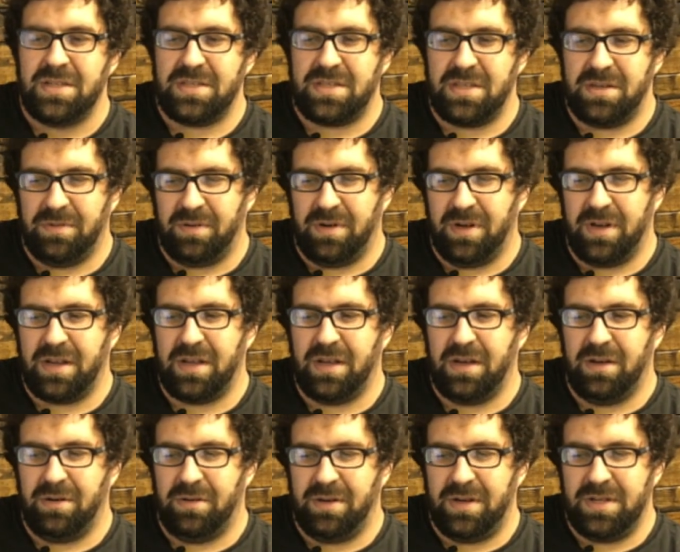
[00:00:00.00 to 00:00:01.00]
So you want to
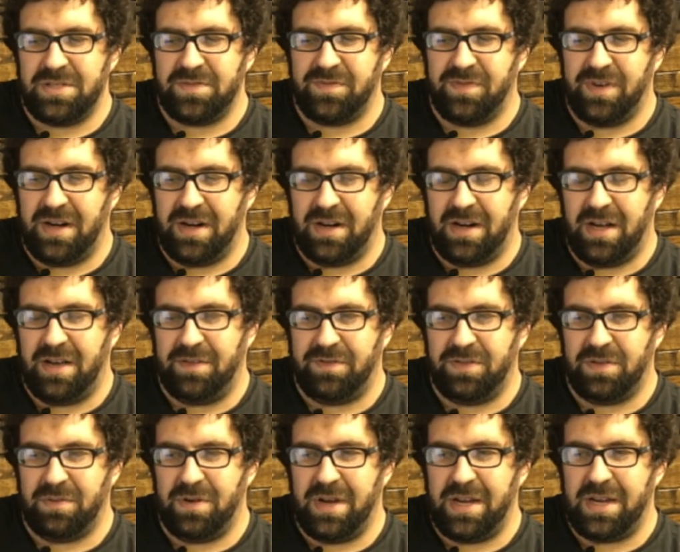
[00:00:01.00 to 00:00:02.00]
go as far
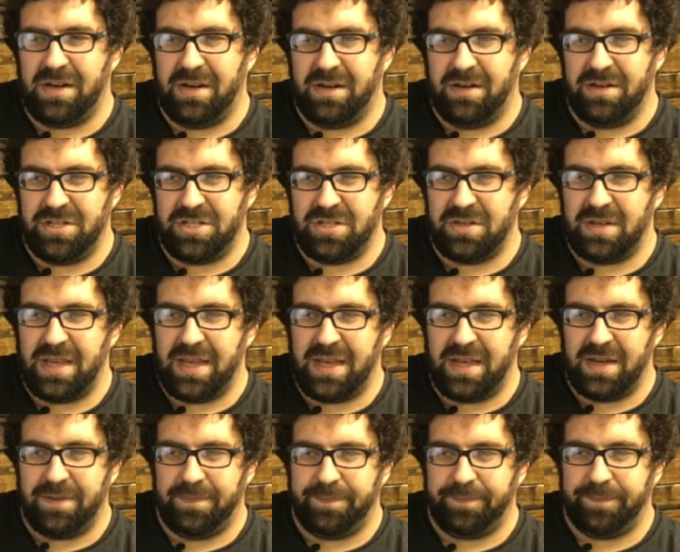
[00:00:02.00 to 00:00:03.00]
off the radar as you can.